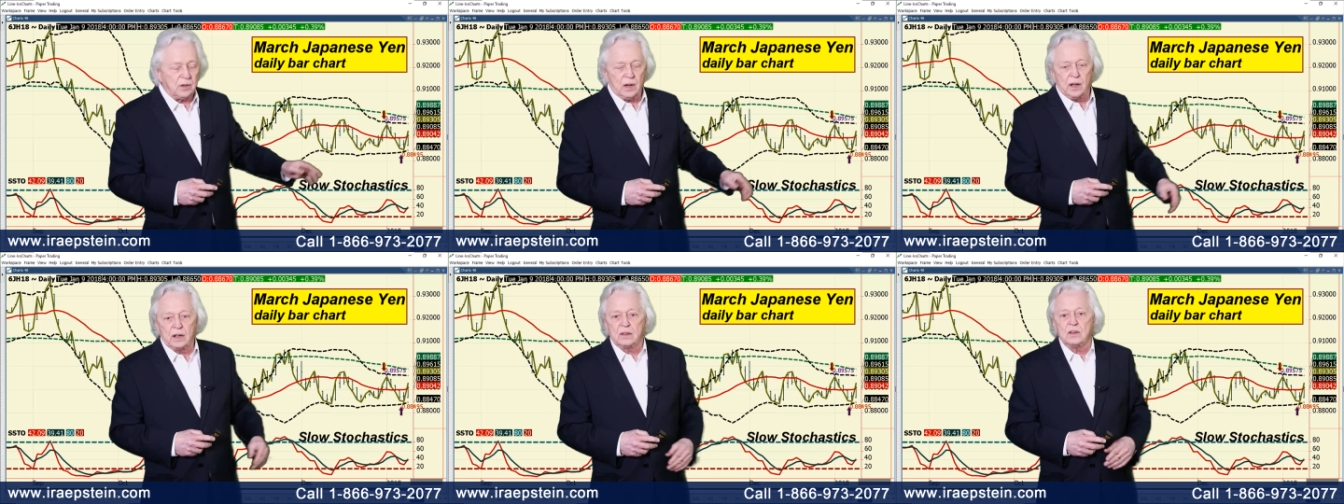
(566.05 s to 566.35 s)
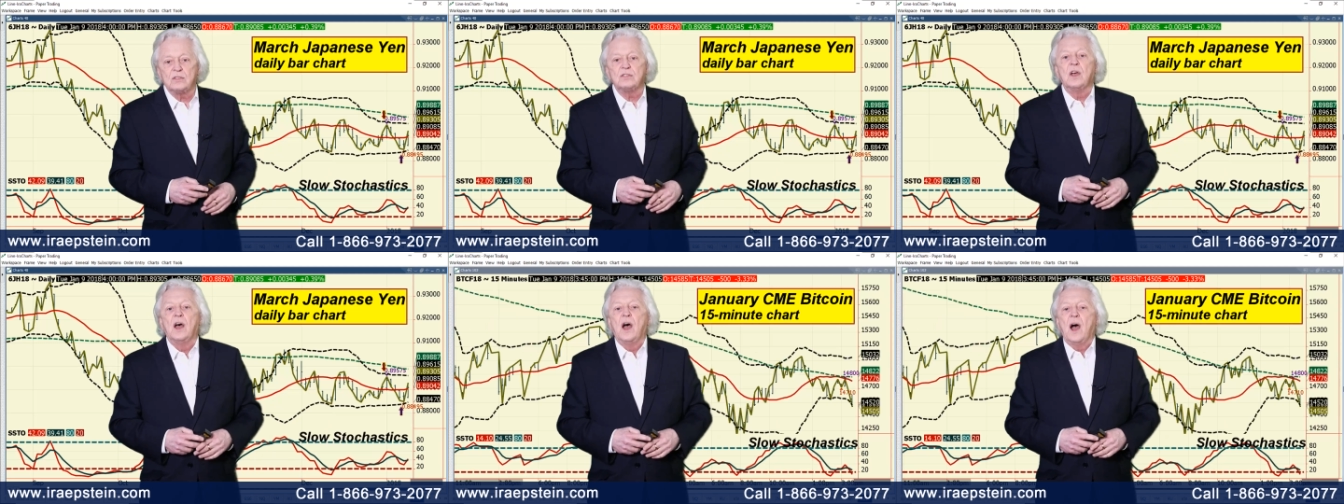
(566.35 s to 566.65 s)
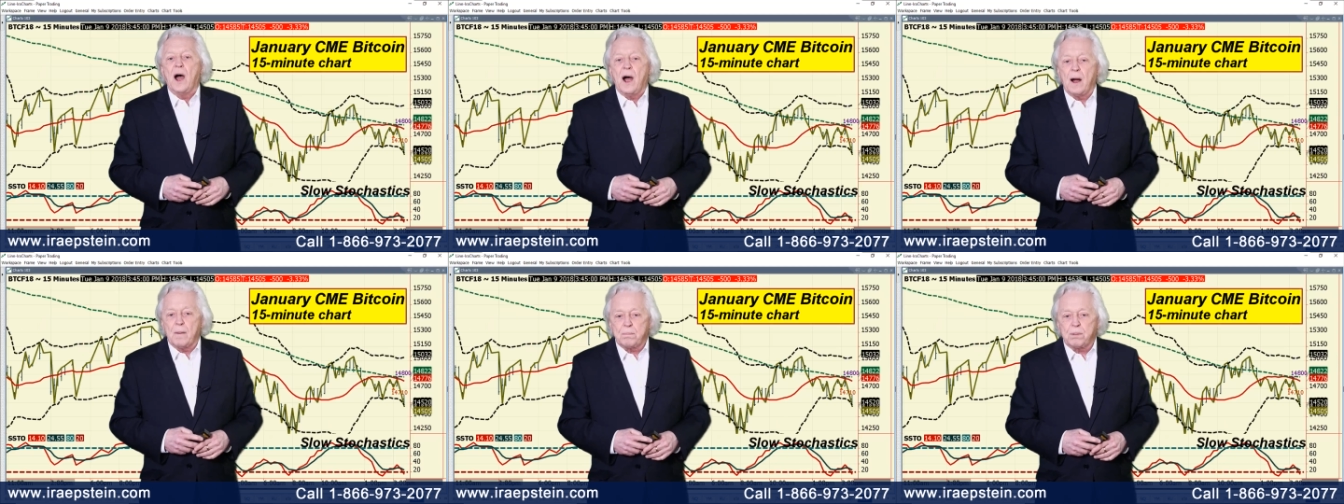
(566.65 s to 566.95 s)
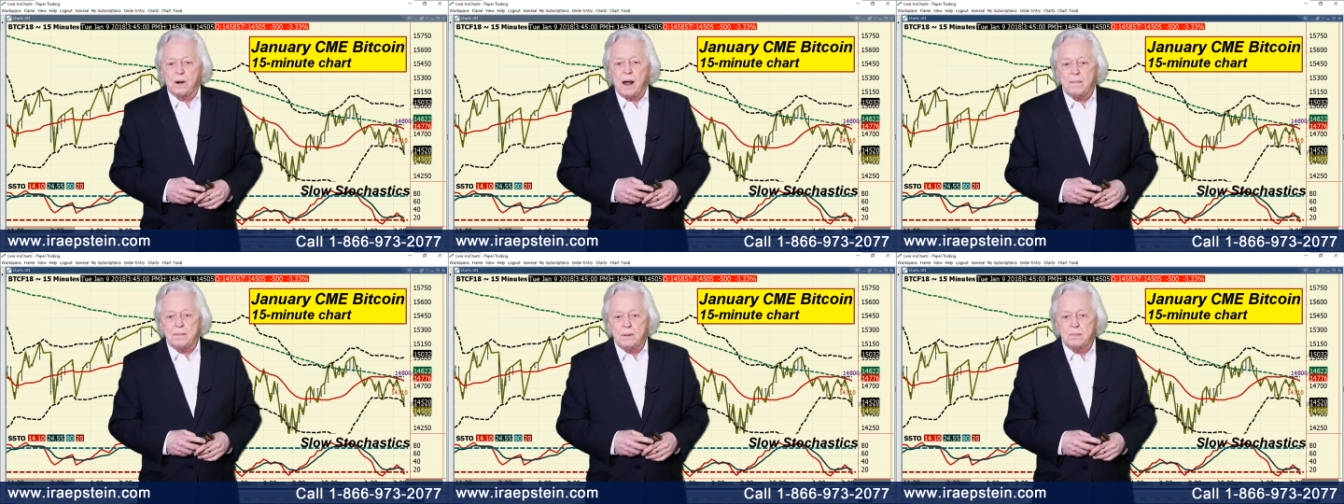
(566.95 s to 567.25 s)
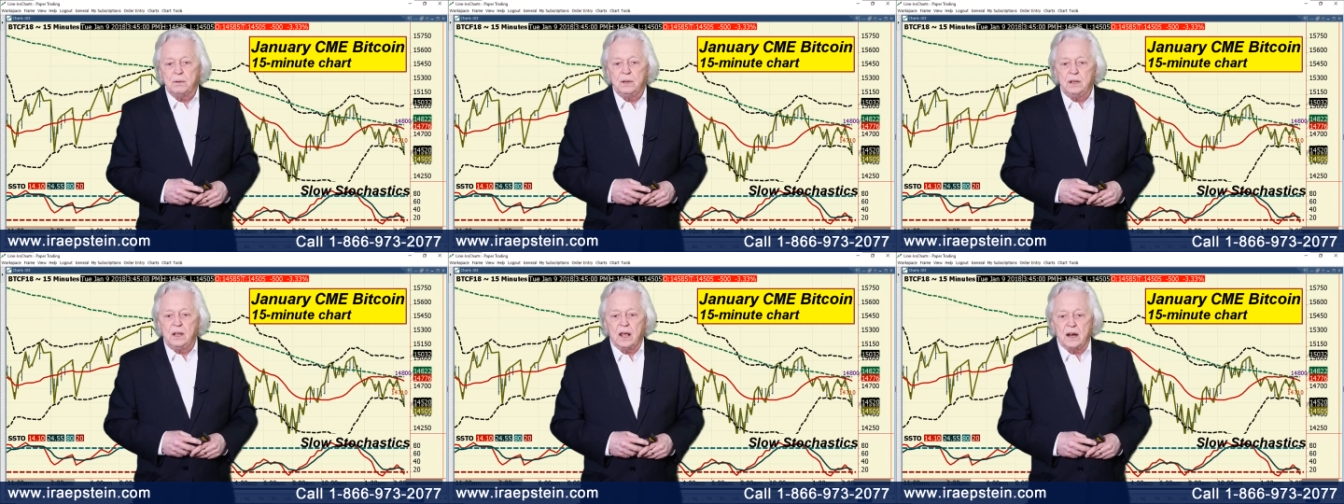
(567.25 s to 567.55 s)
like this are
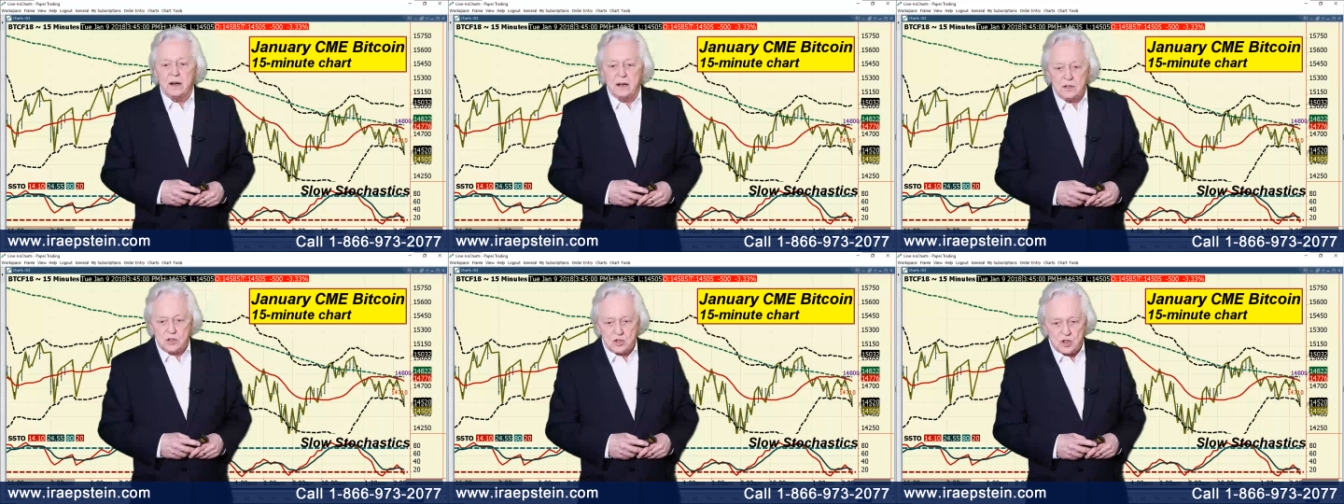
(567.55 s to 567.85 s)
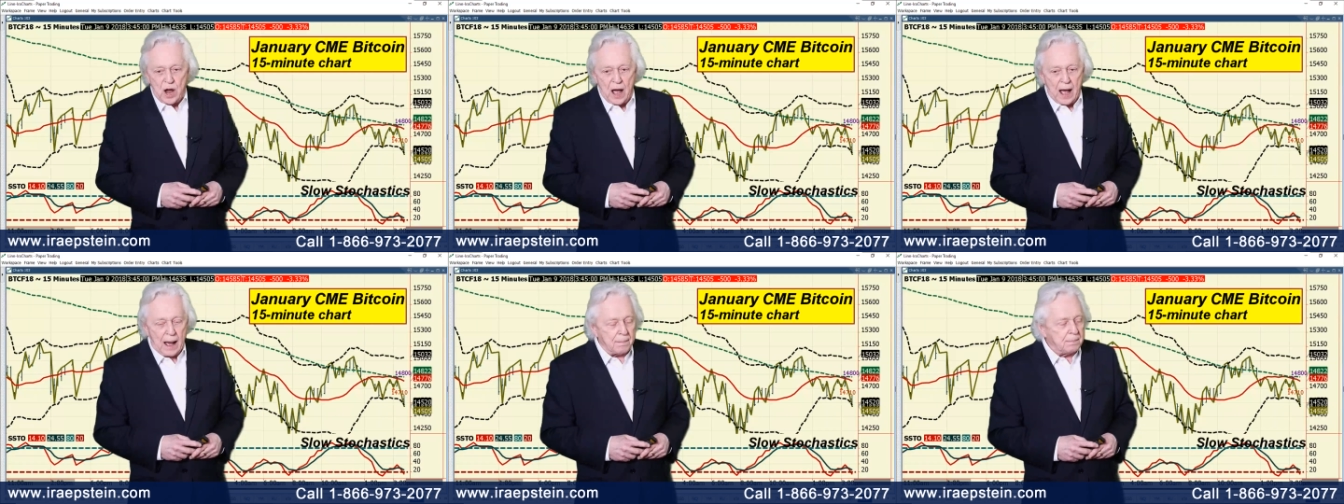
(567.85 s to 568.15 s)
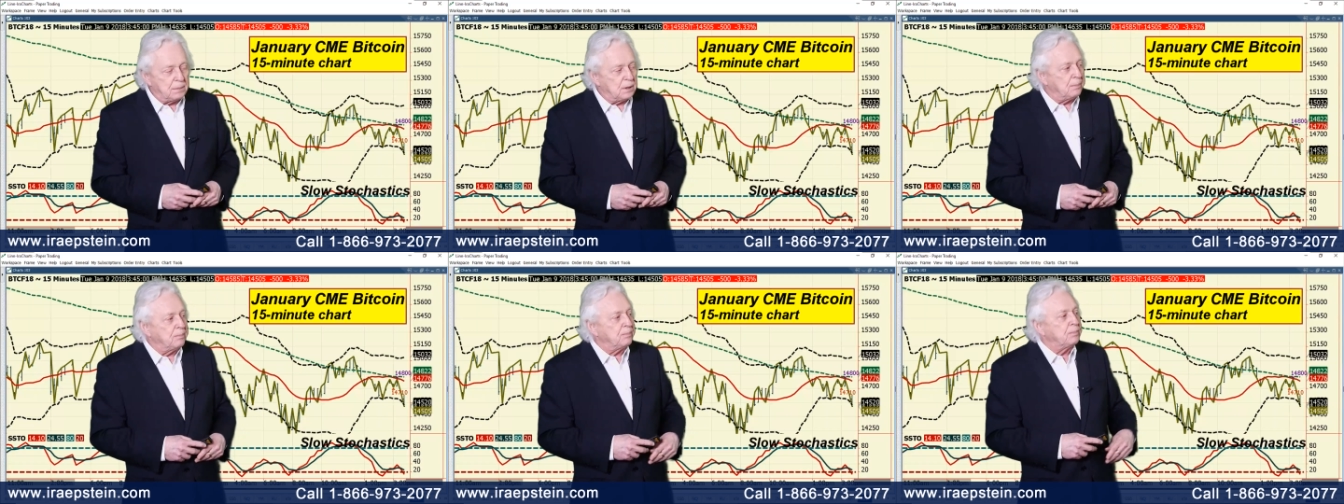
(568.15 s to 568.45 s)
probably getting chopped